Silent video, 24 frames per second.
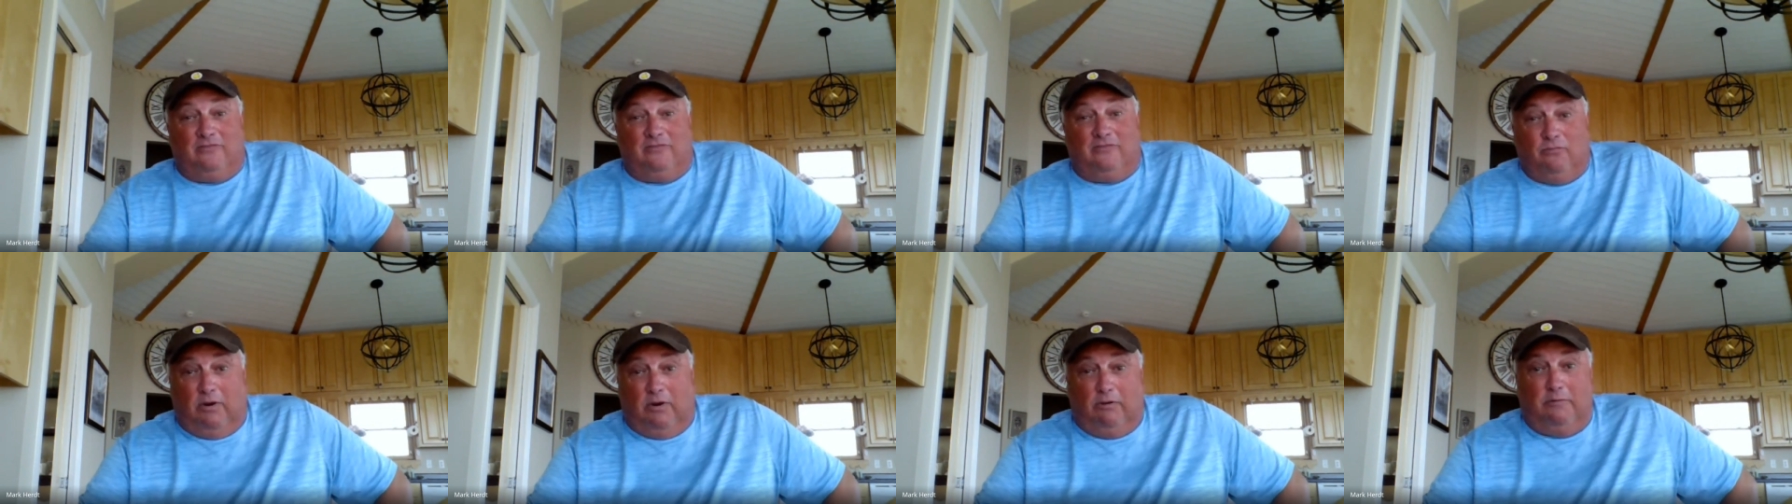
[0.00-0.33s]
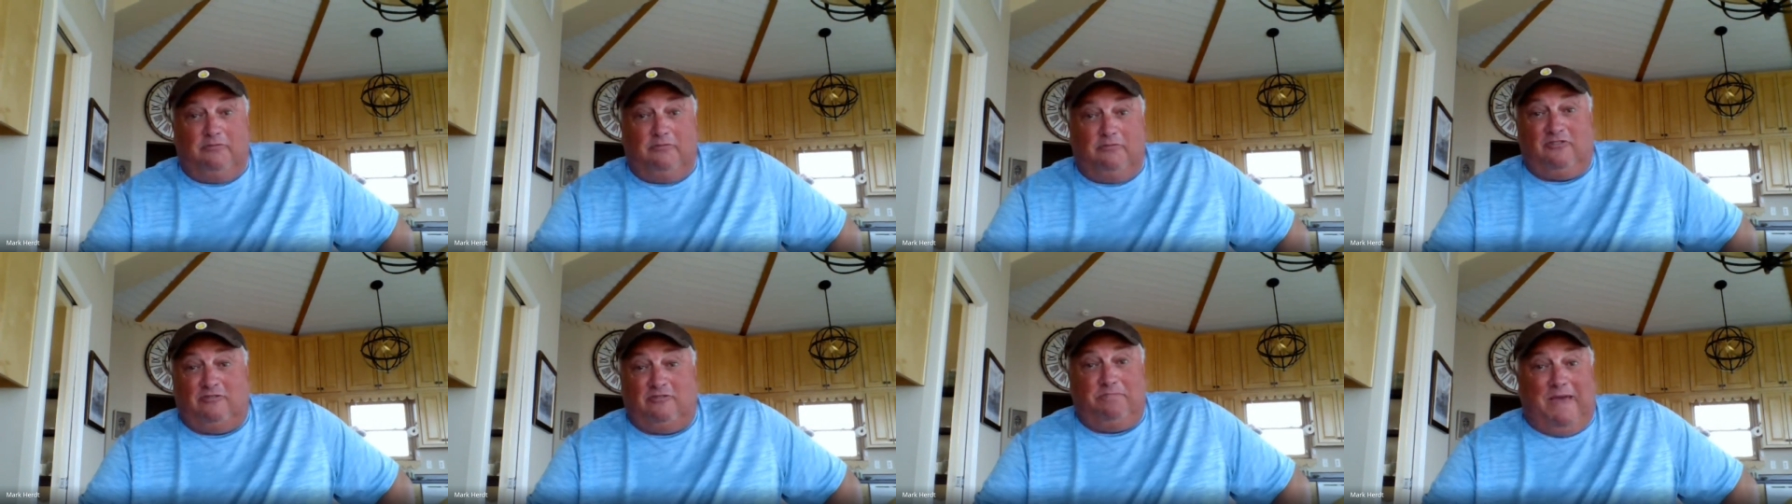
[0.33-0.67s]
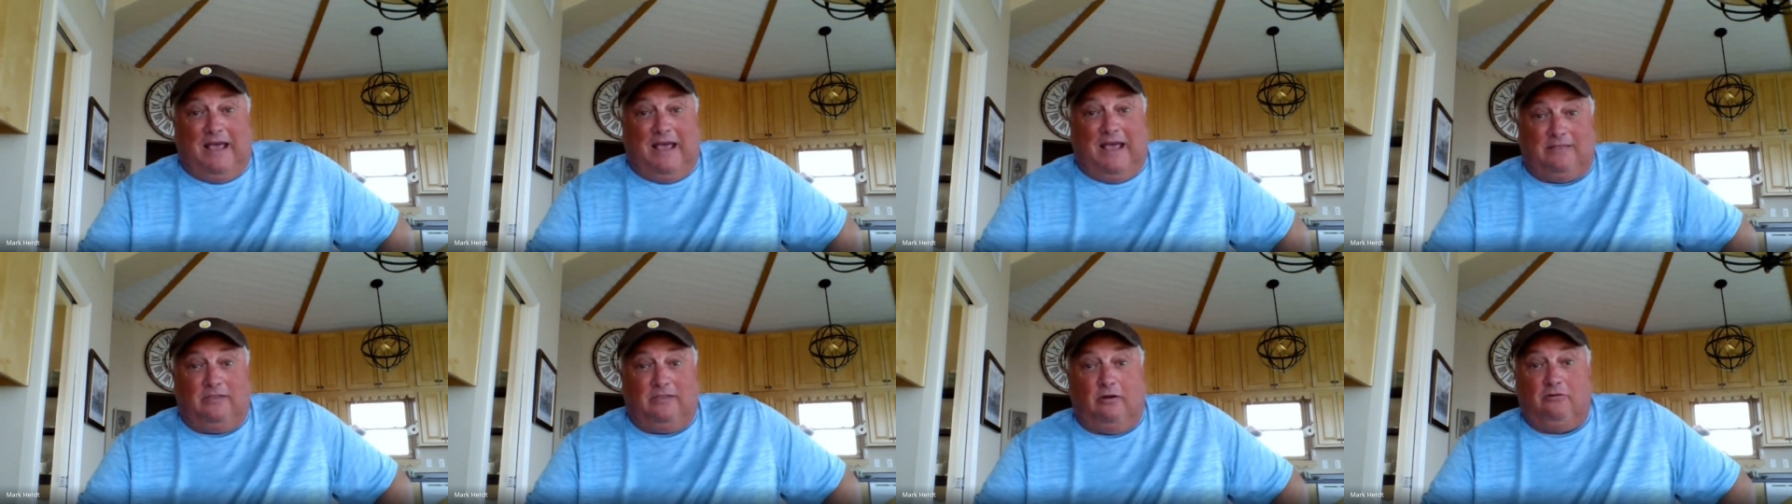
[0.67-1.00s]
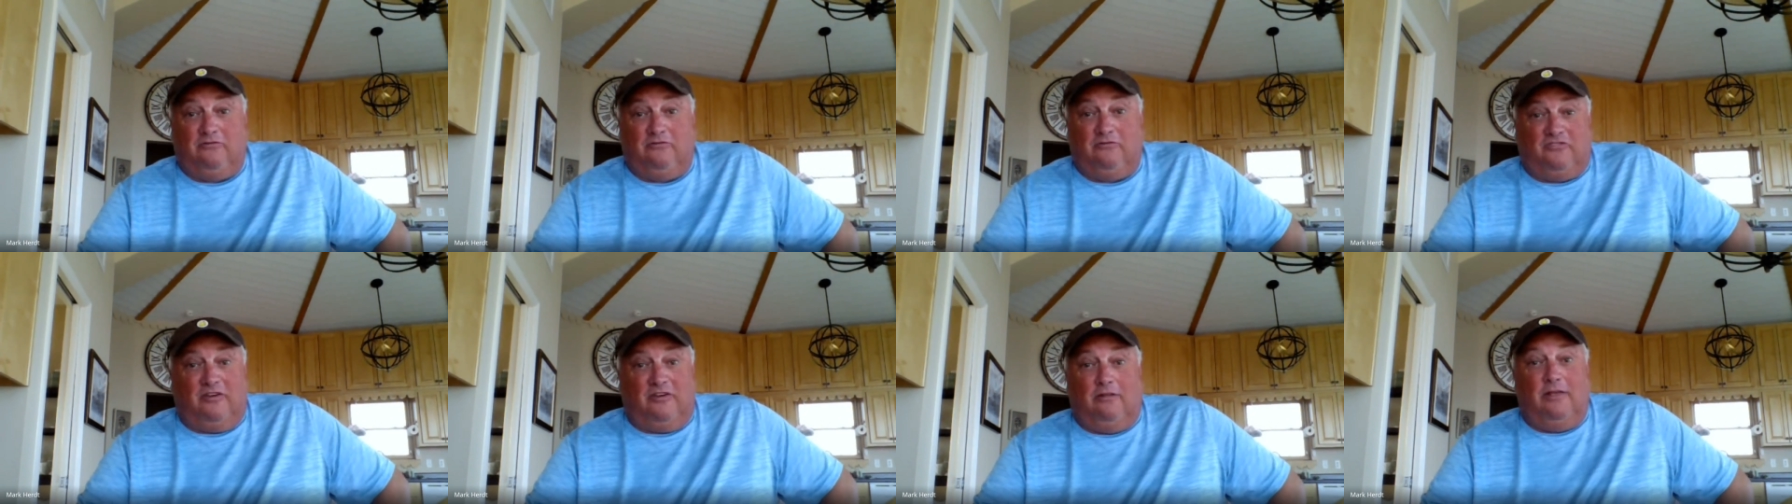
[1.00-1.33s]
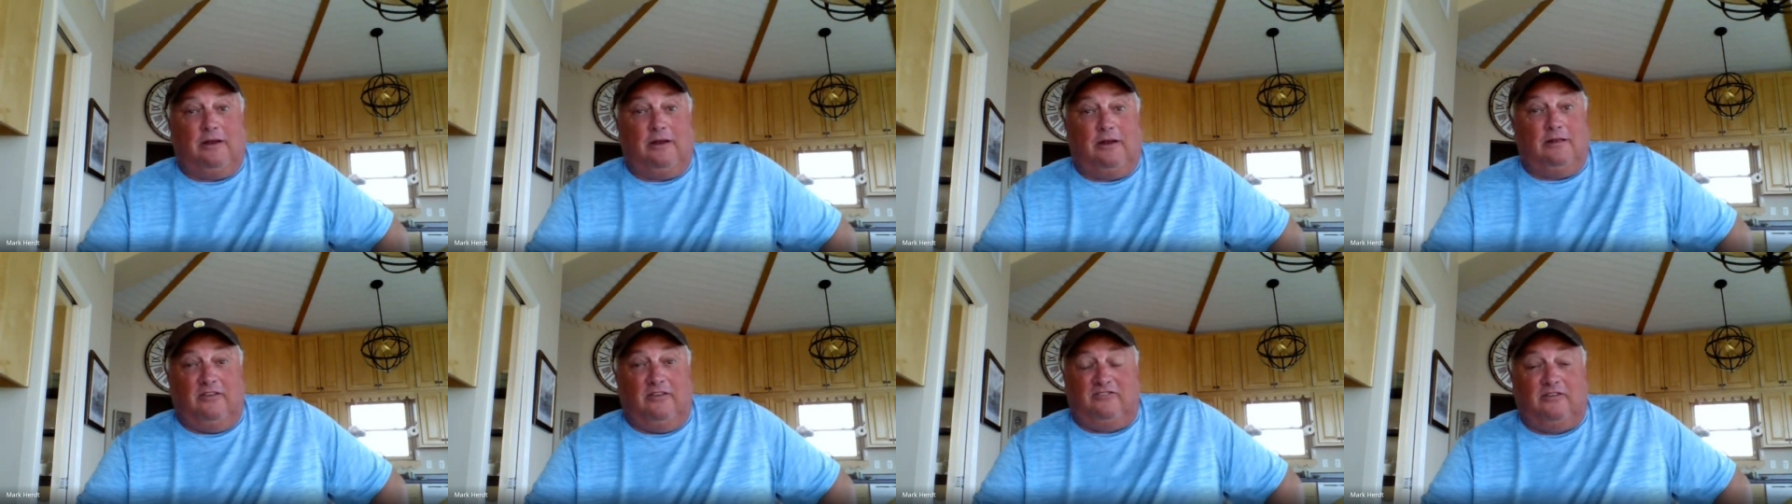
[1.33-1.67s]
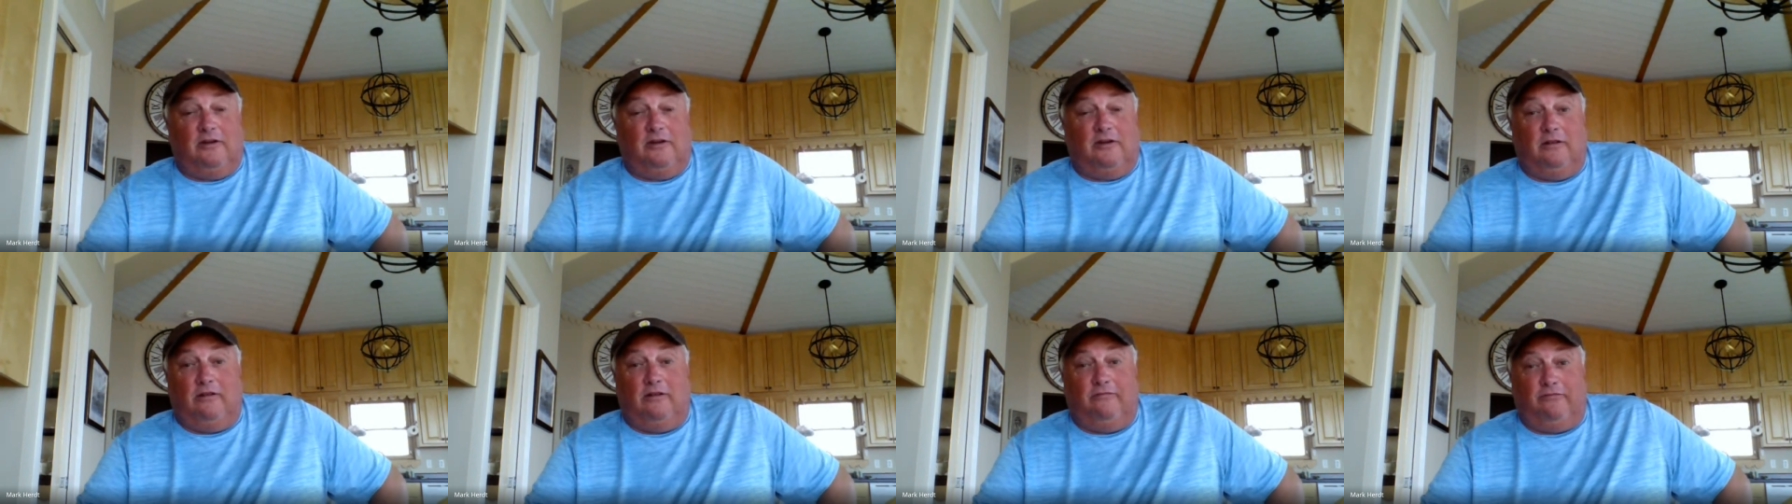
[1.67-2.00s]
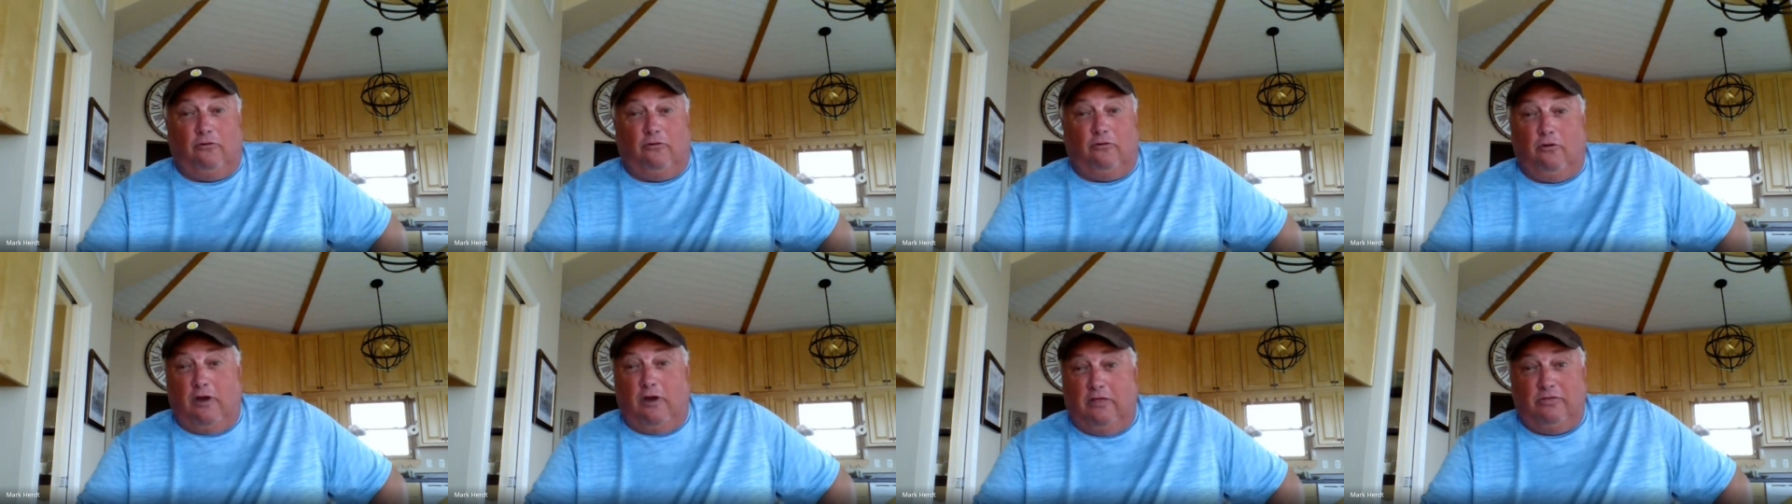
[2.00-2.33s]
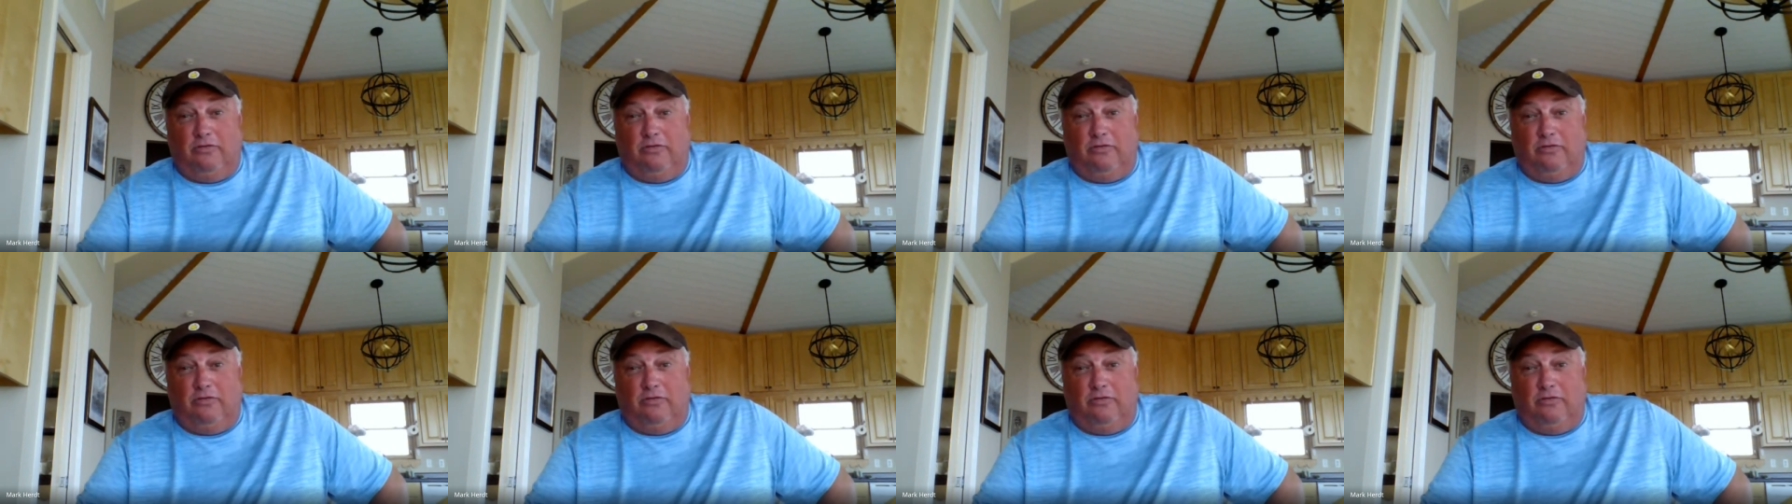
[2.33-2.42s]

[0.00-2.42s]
We were just back there chilling, listening to Floyd,